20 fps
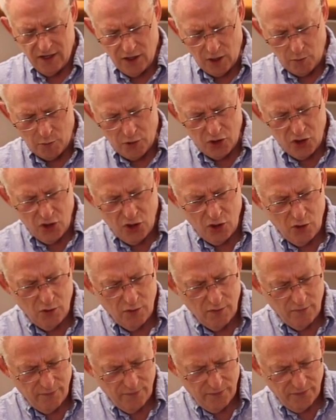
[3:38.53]
Number
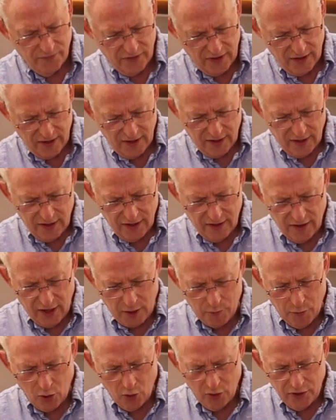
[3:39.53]
2,
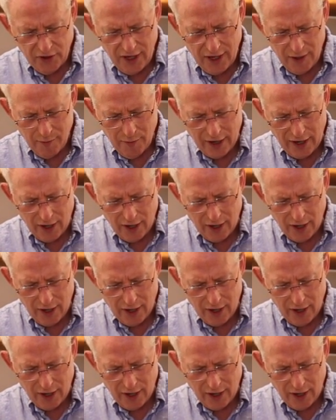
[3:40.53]
they both came